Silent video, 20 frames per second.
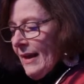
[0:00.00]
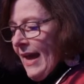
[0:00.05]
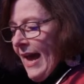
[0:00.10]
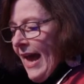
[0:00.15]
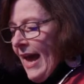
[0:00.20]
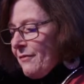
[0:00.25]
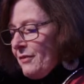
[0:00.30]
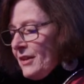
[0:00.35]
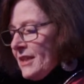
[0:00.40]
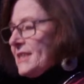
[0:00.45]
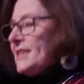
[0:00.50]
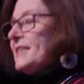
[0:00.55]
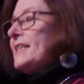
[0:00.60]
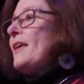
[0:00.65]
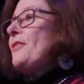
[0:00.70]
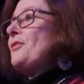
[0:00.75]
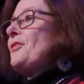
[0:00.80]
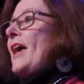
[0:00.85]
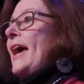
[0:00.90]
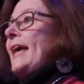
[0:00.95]
Having
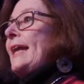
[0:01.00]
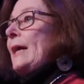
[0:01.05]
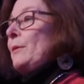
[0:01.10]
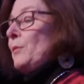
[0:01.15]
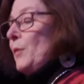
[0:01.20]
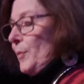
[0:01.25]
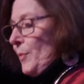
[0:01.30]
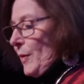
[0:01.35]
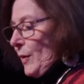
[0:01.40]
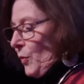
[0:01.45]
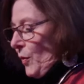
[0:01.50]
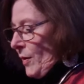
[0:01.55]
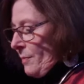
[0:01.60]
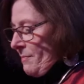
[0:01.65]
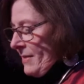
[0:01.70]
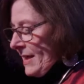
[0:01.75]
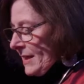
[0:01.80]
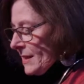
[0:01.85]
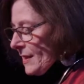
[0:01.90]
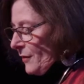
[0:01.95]
said that, I would be
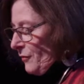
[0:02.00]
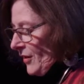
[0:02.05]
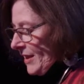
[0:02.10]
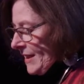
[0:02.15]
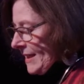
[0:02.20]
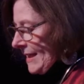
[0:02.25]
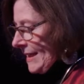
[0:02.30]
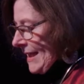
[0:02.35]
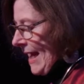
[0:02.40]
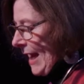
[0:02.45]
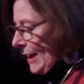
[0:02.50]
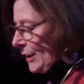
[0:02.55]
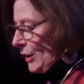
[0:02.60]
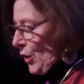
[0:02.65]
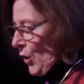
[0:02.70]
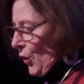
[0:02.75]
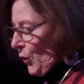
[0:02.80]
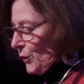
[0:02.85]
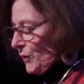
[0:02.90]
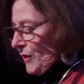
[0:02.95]
remiss if I did not
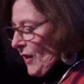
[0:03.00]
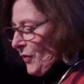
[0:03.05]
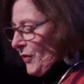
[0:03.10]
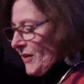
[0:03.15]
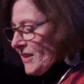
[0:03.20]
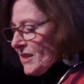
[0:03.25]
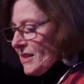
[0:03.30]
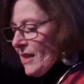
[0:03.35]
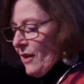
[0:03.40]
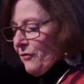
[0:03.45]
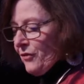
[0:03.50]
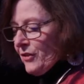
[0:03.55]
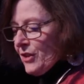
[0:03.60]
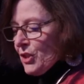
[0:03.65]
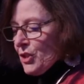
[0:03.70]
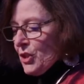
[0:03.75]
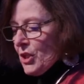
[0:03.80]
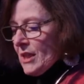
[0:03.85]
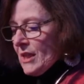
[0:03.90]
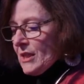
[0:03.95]
note that this
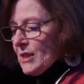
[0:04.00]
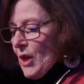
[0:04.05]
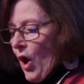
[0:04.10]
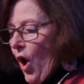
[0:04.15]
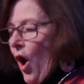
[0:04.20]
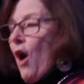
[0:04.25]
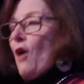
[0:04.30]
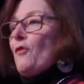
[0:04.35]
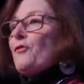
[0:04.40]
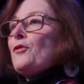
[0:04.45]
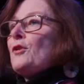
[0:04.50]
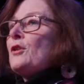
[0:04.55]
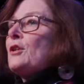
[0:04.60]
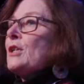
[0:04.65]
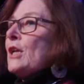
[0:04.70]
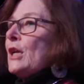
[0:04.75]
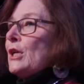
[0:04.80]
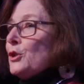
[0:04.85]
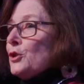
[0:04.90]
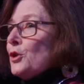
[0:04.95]
definition is often
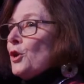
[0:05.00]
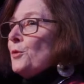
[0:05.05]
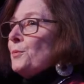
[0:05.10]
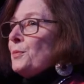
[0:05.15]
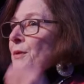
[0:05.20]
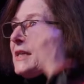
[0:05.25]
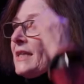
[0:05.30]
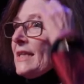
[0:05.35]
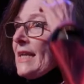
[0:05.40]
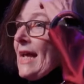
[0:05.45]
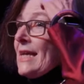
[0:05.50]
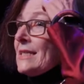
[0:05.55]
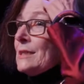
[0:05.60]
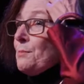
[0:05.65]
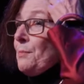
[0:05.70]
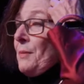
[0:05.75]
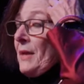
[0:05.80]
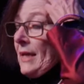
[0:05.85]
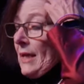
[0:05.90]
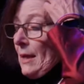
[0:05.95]
interpreted as
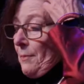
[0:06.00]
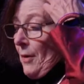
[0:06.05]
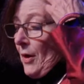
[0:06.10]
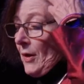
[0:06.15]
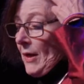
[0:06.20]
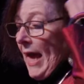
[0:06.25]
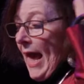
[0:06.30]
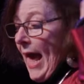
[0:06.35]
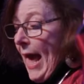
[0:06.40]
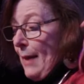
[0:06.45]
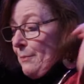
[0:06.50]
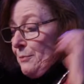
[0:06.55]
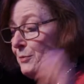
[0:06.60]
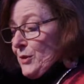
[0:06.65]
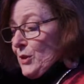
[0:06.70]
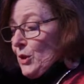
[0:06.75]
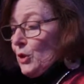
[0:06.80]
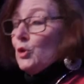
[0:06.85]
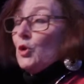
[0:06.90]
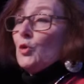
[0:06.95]
being about
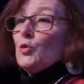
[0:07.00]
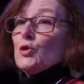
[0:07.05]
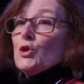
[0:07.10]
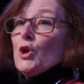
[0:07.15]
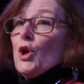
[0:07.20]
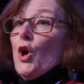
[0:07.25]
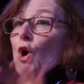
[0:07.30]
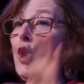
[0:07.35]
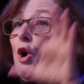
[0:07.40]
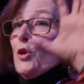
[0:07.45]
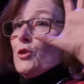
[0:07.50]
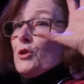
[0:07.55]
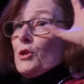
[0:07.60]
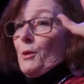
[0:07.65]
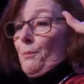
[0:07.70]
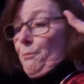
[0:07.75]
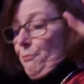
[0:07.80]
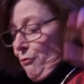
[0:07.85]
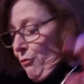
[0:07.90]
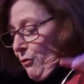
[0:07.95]
absolute or
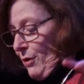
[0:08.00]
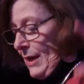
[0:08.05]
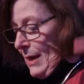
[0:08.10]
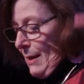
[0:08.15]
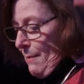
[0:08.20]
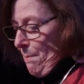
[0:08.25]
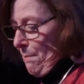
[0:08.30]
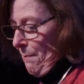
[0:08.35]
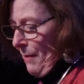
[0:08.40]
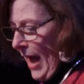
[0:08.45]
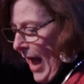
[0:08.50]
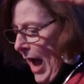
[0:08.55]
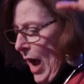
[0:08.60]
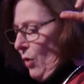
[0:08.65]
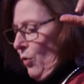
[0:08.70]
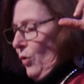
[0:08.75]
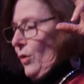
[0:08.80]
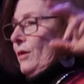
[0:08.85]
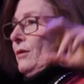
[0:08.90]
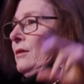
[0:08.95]
supreme
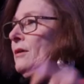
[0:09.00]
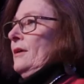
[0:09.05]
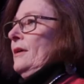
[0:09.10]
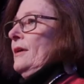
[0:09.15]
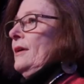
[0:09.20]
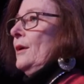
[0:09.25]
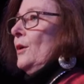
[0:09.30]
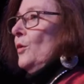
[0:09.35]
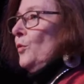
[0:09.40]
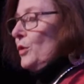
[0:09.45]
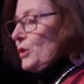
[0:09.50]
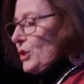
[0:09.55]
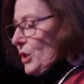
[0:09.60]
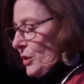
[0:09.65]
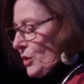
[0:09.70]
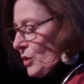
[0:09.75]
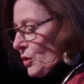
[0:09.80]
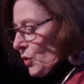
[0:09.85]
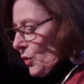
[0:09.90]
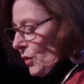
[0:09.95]
power, which
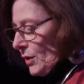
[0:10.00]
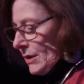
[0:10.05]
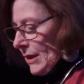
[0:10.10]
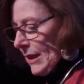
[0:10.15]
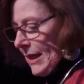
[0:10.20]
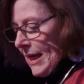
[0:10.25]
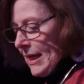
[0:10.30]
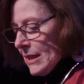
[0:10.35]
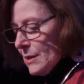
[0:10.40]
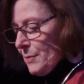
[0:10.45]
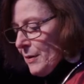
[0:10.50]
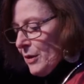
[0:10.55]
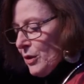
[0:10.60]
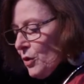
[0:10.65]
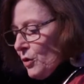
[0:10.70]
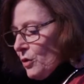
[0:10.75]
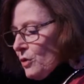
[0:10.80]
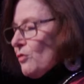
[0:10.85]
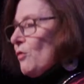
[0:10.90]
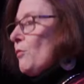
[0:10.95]
historically has been
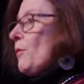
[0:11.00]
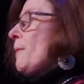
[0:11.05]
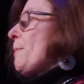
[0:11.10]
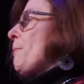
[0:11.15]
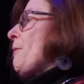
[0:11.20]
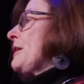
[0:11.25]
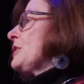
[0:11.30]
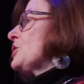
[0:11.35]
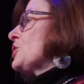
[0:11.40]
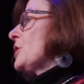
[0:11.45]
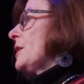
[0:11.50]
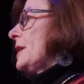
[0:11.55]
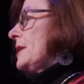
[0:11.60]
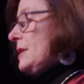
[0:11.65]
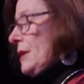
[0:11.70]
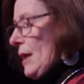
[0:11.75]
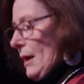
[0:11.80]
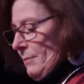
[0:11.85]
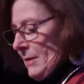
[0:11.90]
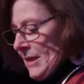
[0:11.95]
used for repression and
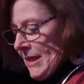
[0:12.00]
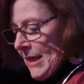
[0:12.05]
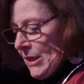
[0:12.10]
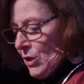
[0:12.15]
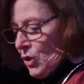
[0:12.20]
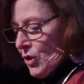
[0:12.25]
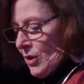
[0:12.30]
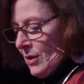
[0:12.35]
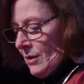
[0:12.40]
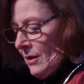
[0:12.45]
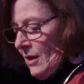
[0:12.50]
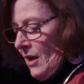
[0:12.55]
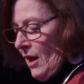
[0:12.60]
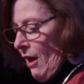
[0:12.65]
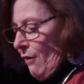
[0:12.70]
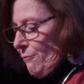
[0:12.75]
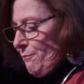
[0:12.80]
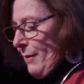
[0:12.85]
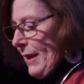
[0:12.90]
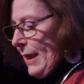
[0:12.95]
domination
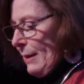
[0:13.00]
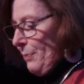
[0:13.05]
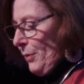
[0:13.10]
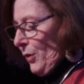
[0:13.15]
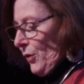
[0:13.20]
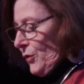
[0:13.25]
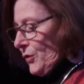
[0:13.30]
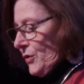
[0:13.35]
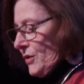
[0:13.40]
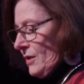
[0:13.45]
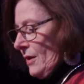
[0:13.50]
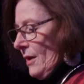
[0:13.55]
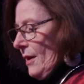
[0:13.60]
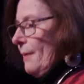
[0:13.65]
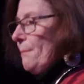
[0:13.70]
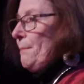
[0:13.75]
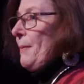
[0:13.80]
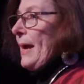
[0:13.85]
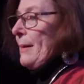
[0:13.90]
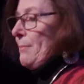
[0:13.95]
of peoples
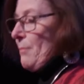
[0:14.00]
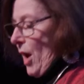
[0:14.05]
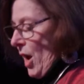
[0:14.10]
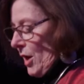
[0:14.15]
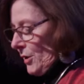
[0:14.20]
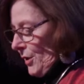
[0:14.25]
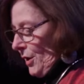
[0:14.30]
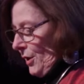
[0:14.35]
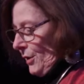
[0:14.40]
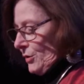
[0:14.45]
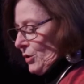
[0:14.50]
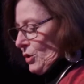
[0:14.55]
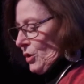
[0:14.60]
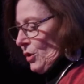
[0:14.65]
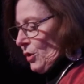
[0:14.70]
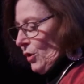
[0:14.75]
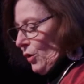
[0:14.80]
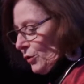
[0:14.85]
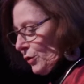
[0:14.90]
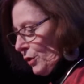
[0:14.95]
by monarchs,
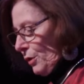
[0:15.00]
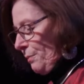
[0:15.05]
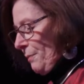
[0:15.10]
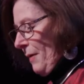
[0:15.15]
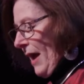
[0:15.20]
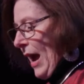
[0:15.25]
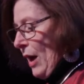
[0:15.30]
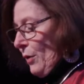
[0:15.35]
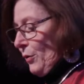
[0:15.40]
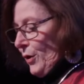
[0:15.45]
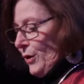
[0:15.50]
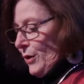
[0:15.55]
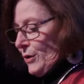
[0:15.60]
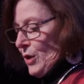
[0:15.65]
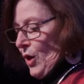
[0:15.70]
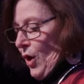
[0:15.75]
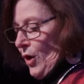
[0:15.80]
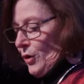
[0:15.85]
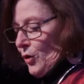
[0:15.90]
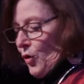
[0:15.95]
colonial powers,
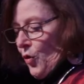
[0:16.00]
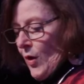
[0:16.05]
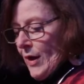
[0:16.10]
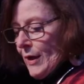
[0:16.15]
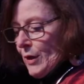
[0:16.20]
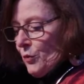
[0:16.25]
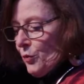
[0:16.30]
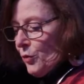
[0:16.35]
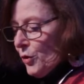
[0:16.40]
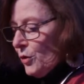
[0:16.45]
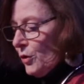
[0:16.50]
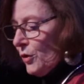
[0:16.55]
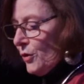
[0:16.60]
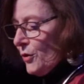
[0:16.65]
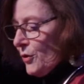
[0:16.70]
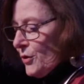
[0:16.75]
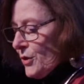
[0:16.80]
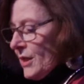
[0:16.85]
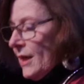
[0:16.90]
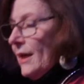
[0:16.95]
autocratic
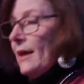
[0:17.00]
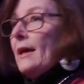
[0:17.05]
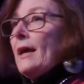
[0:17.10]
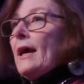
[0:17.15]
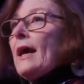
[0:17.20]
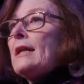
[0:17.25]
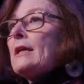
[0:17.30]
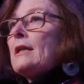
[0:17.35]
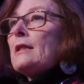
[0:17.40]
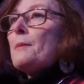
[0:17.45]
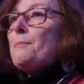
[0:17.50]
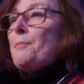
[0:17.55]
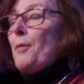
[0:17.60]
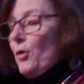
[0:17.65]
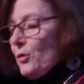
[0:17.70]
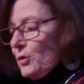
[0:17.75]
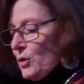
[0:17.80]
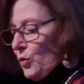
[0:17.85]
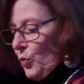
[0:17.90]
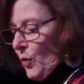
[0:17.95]
rulers, and in the
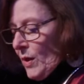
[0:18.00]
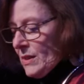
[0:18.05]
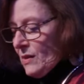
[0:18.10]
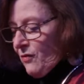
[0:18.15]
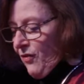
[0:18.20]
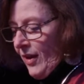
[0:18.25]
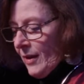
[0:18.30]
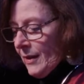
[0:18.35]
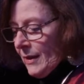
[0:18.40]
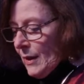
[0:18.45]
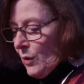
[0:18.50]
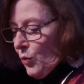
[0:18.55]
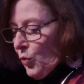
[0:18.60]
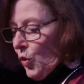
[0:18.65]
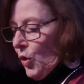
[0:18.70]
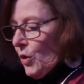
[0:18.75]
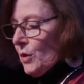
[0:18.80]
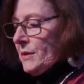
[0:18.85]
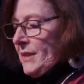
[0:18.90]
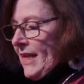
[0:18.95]
post-Westphalian
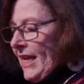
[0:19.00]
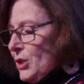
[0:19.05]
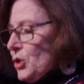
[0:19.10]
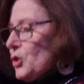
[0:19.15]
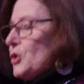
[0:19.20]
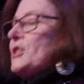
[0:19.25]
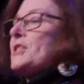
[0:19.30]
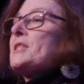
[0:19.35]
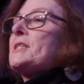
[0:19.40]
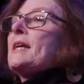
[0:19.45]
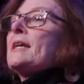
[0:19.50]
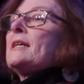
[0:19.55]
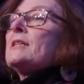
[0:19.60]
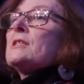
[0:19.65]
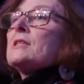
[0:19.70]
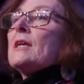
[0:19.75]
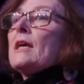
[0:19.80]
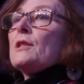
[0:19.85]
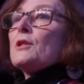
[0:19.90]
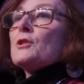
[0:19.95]
world,
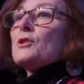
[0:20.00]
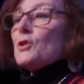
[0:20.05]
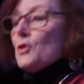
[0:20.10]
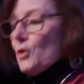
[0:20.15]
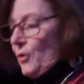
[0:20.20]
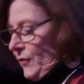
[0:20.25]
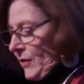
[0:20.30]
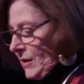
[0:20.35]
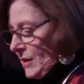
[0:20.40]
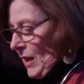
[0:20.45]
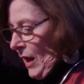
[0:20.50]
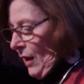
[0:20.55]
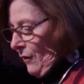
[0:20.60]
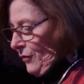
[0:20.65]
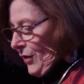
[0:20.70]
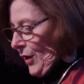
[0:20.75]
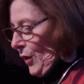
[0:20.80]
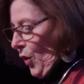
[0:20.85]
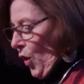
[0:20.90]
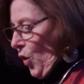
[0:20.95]
nation-states in the service
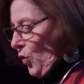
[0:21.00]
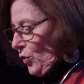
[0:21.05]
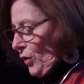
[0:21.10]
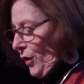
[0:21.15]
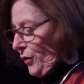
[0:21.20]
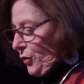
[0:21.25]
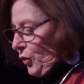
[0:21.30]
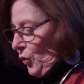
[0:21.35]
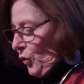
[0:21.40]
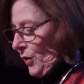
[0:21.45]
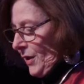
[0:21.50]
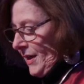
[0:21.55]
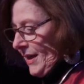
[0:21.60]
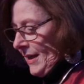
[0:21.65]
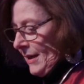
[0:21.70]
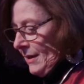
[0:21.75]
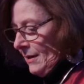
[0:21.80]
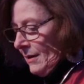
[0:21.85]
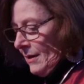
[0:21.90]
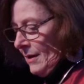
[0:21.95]
of their own
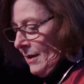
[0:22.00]
authority.